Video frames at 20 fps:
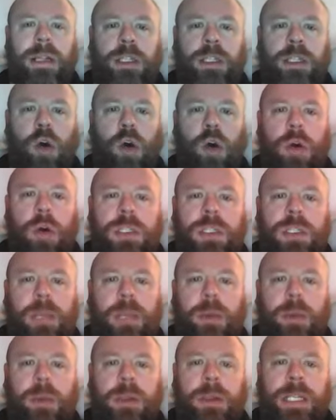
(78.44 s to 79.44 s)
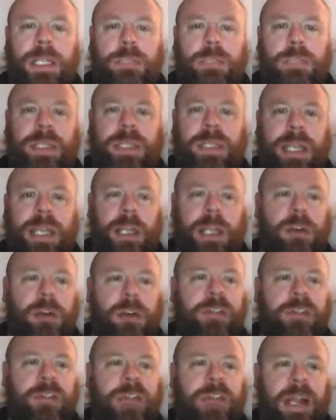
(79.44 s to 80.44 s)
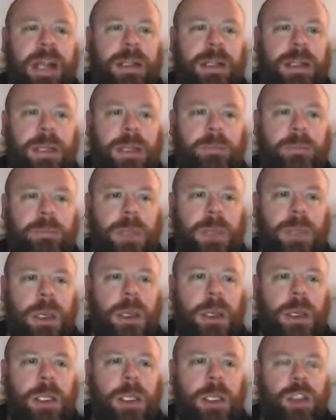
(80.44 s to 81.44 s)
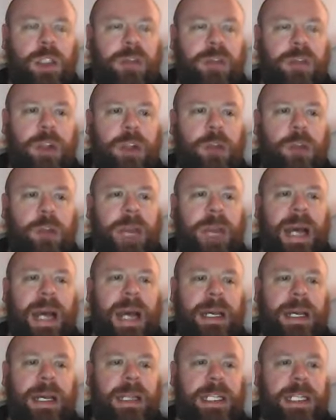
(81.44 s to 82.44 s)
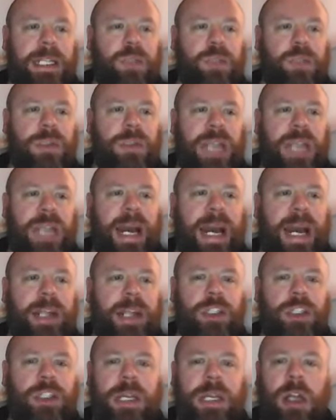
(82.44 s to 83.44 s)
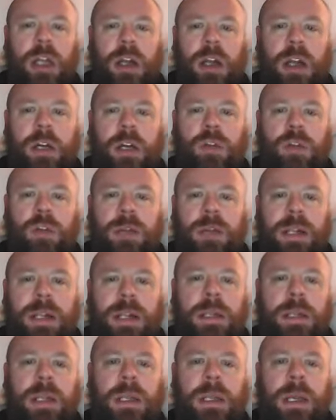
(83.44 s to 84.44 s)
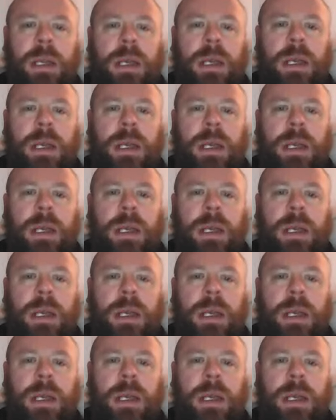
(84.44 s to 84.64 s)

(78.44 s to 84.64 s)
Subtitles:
that talks about this particular event. So if you look back, this was actually an article written